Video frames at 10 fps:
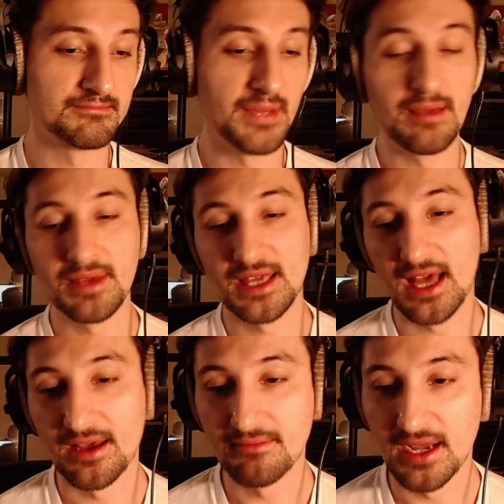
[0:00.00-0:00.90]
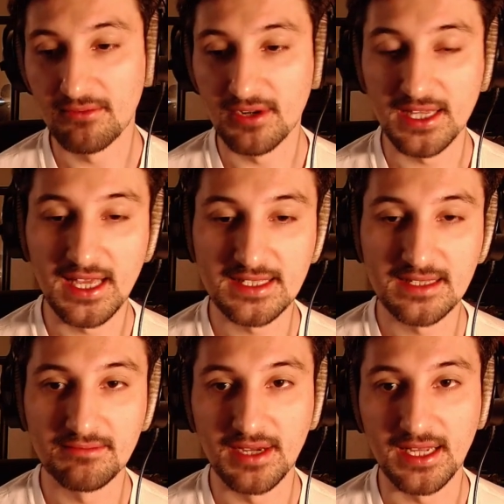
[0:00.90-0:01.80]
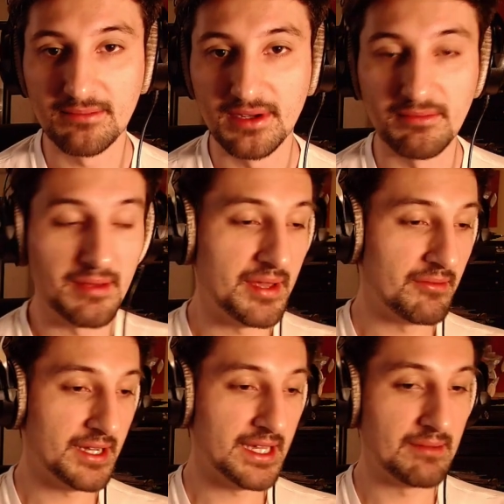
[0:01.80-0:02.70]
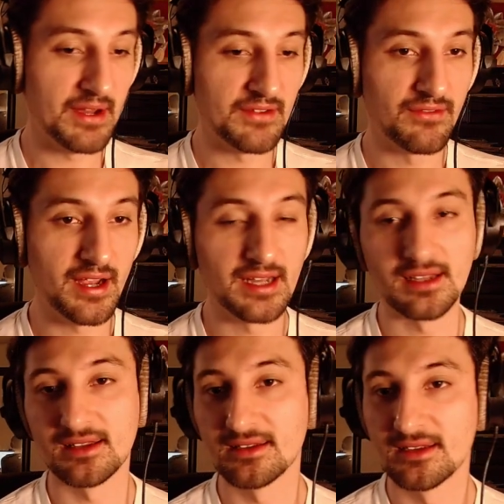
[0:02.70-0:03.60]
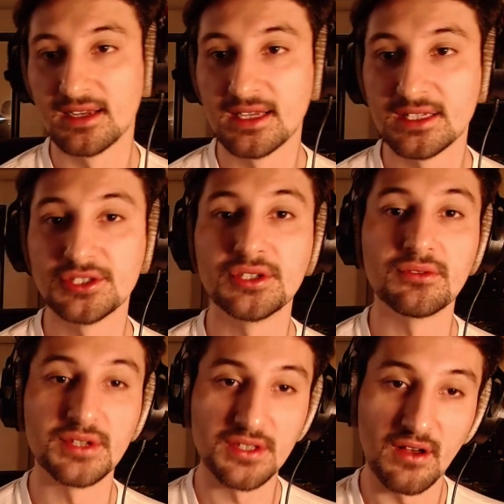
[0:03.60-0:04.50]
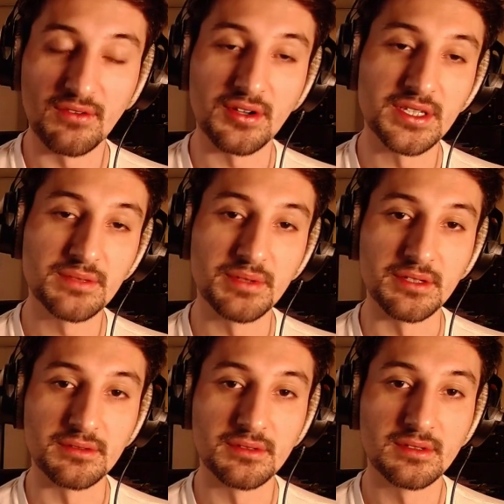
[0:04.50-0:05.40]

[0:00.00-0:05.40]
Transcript: Maybe I might want to get somebody, but maybe I want to get my friend to resolve our dispute.